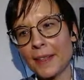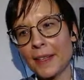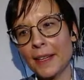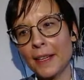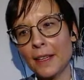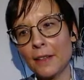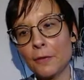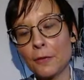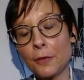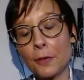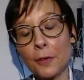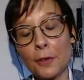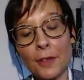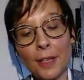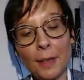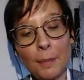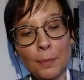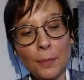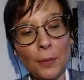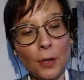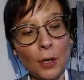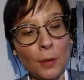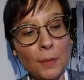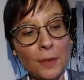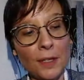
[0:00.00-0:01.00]
And for
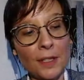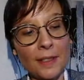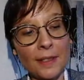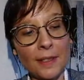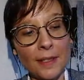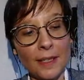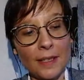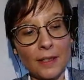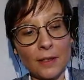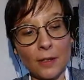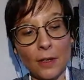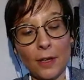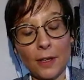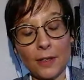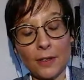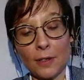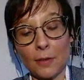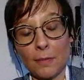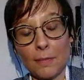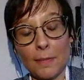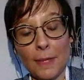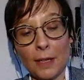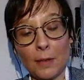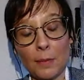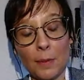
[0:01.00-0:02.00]
that purpose, it's also
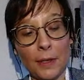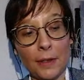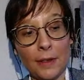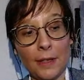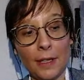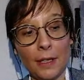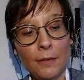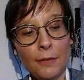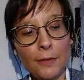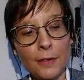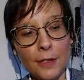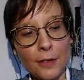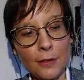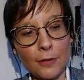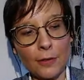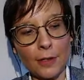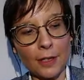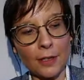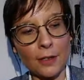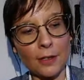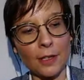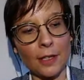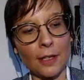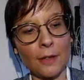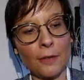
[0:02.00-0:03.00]
met about the infrastructure.